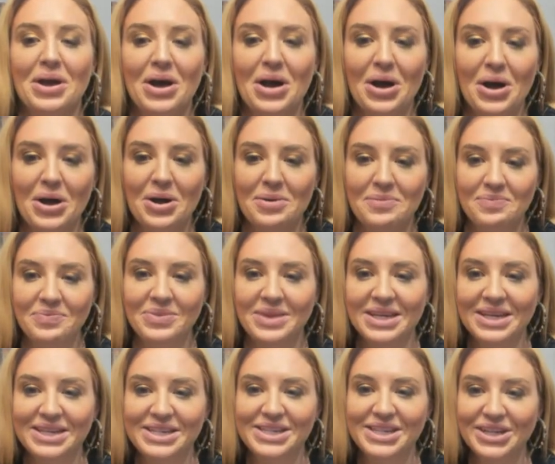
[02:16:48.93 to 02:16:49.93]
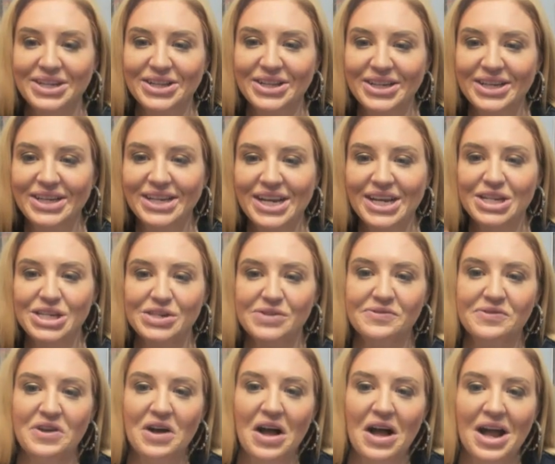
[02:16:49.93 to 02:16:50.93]
um, Dylan and
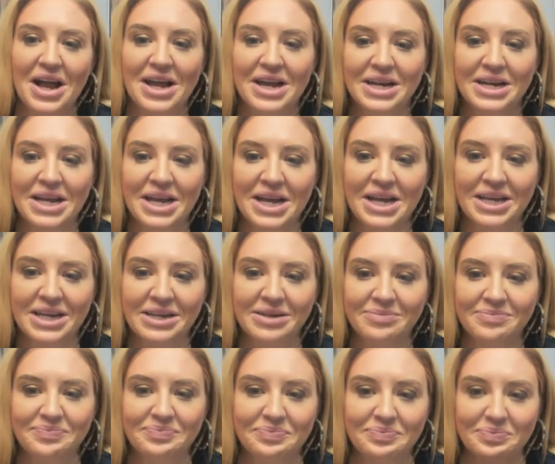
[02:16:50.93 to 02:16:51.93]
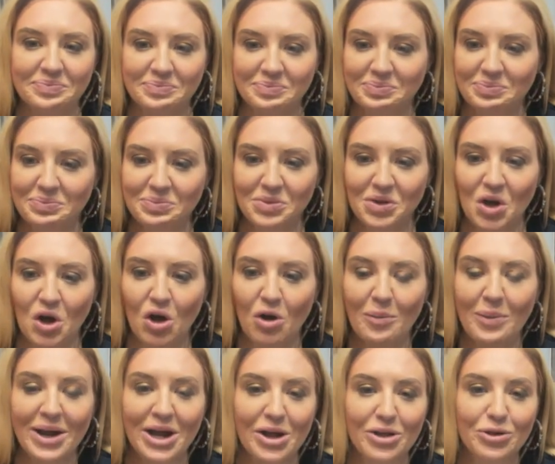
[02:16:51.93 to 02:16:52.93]
Divine and all
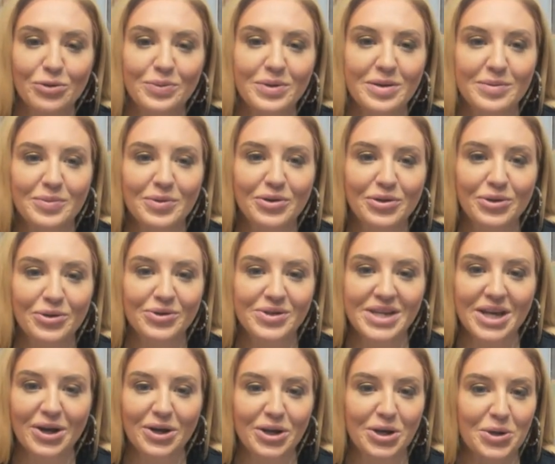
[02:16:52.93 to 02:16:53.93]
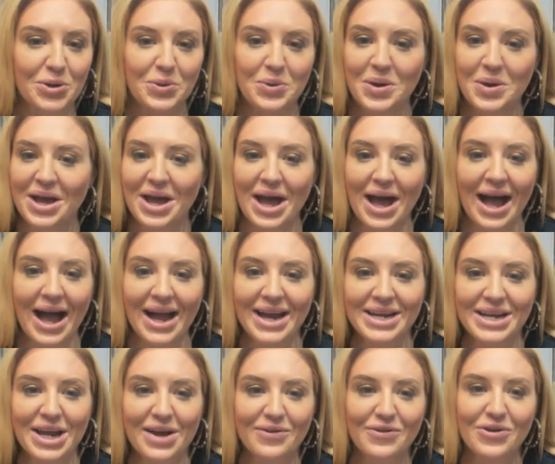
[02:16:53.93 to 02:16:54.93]
my other people, they'll tell you I
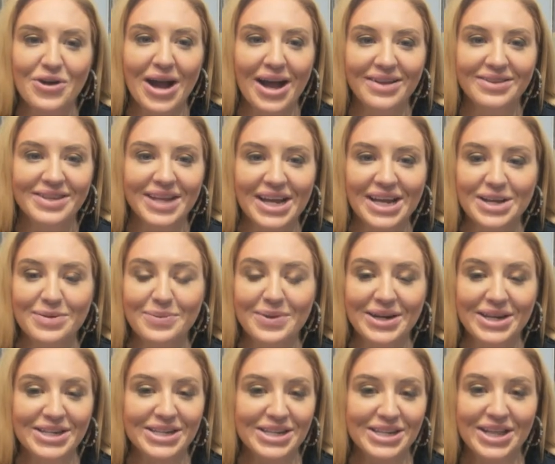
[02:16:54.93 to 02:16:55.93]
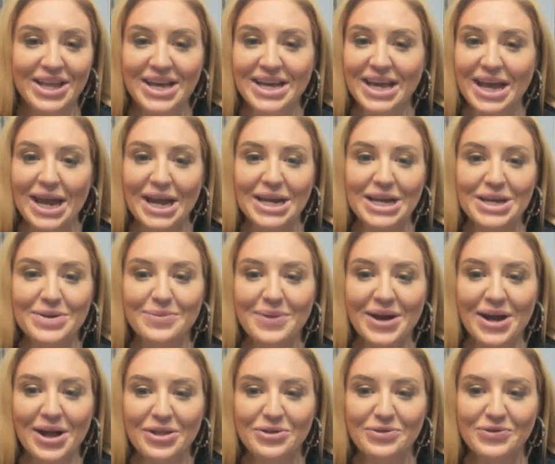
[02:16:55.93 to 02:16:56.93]
never ask anybody to like any of
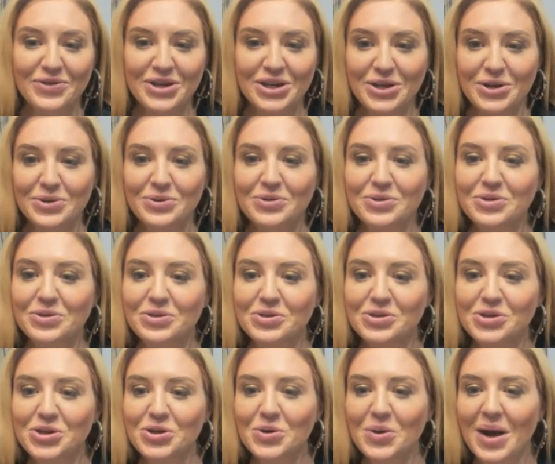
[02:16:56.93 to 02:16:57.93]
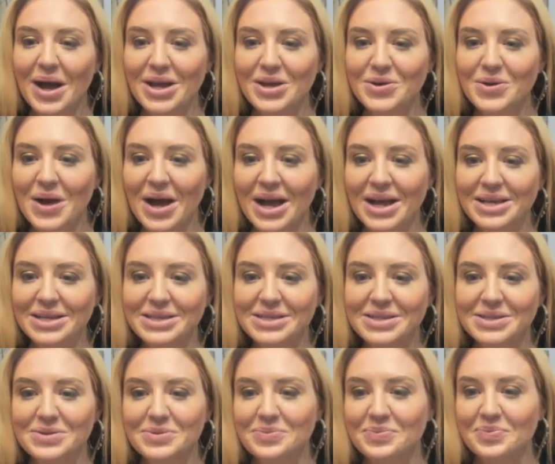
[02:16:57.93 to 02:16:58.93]
my other videos. Do I, you
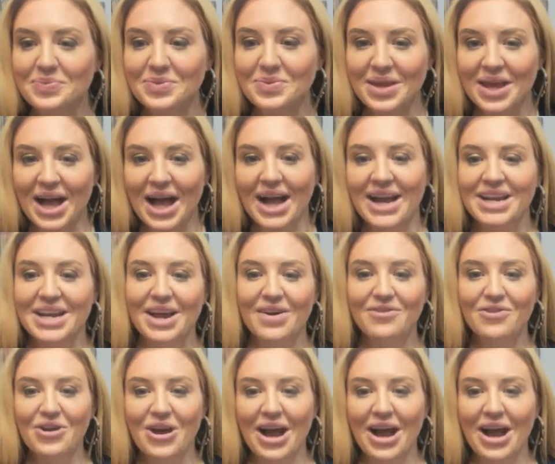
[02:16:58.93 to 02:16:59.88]
guys? I never